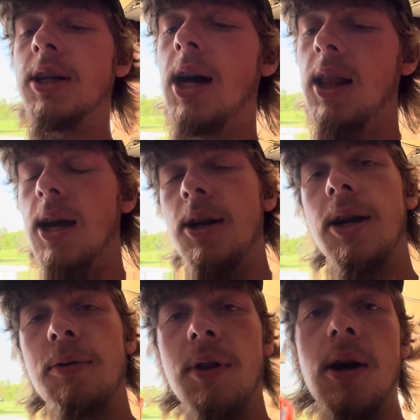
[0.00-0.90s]
not allowing
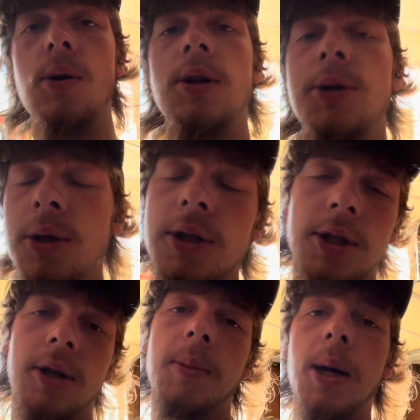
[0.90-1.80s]
airflow to the
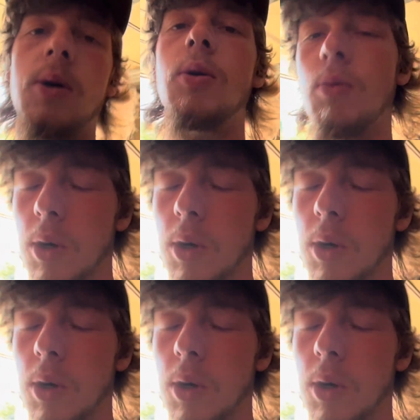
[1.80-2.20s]
turbo,